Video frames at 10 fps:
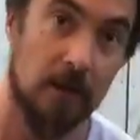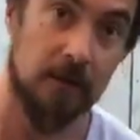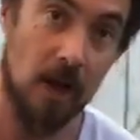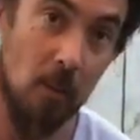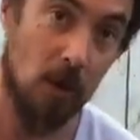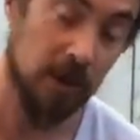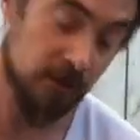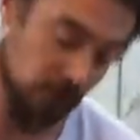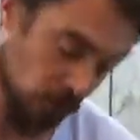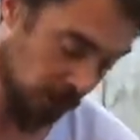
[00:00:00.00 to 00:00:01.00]
Now what I
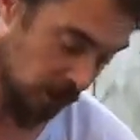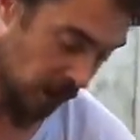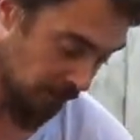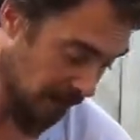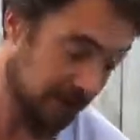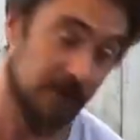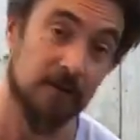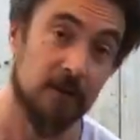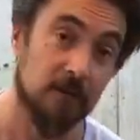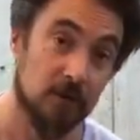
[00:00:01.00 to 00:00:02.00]
do when I pack
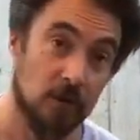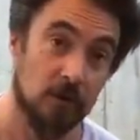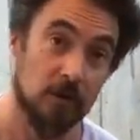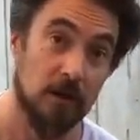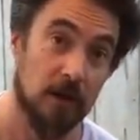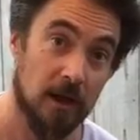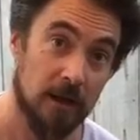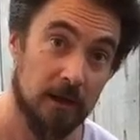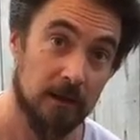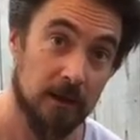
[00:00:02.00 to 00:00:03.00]
that down to go on
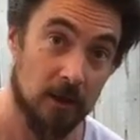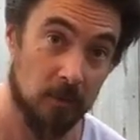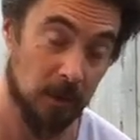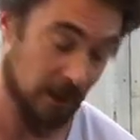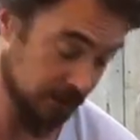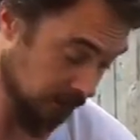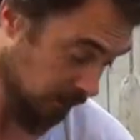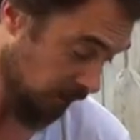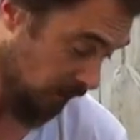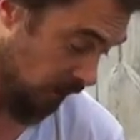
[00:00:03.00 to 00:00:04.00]
an airplane,
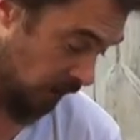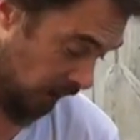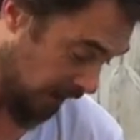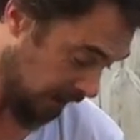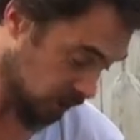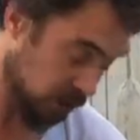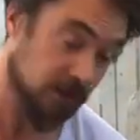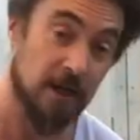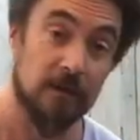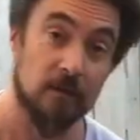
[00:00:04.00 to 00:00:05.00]
I actually
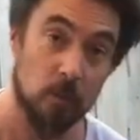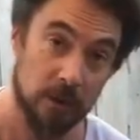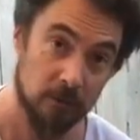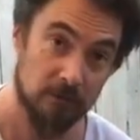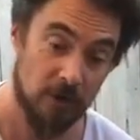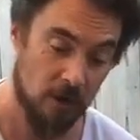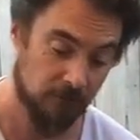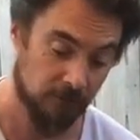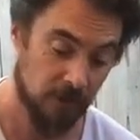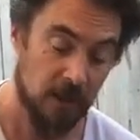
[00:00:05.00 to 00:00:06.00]
take the wheels
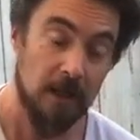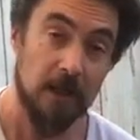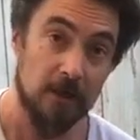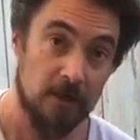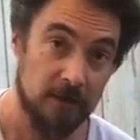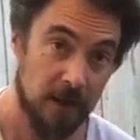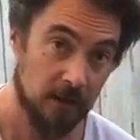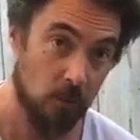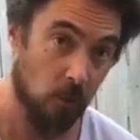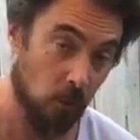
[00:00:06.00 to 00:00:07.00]
off and I
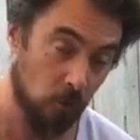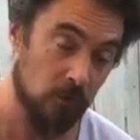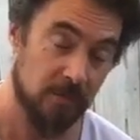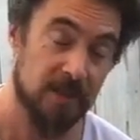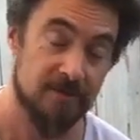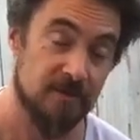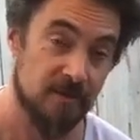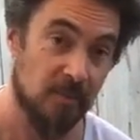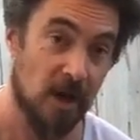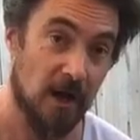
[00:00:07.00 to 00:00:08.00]
take all the pieces
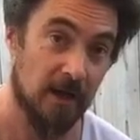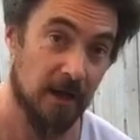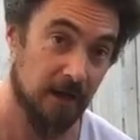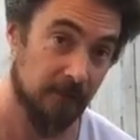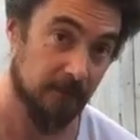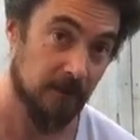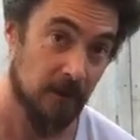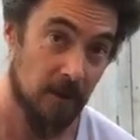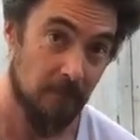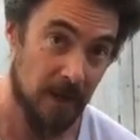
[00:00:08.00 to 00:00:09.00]
apart and
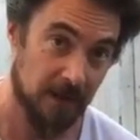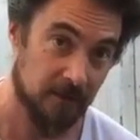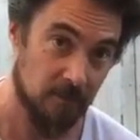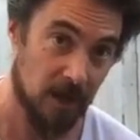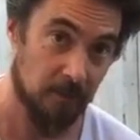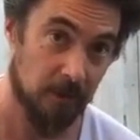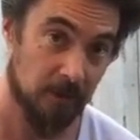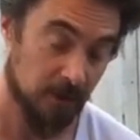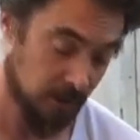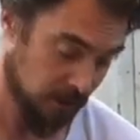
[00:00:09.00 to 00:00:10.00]
pack them up.
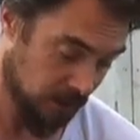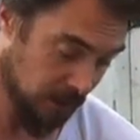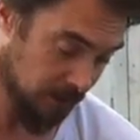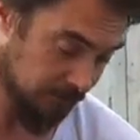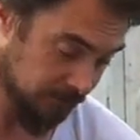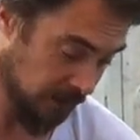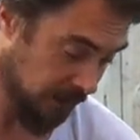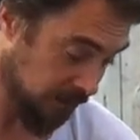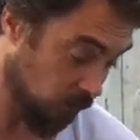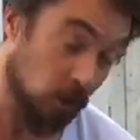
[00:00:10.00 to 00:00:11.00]
And
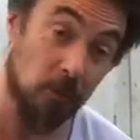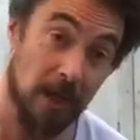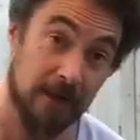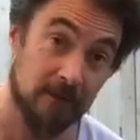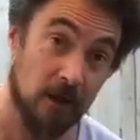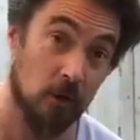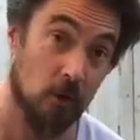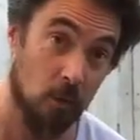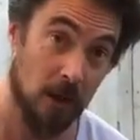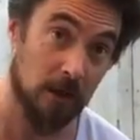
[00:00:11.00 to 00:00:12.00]
it will pack down
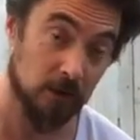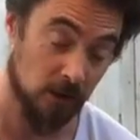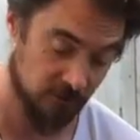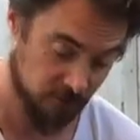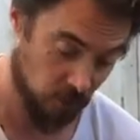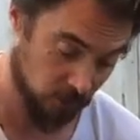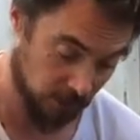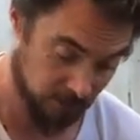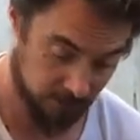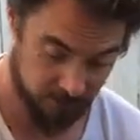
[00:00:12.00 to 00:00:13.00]
quite a lot smaller.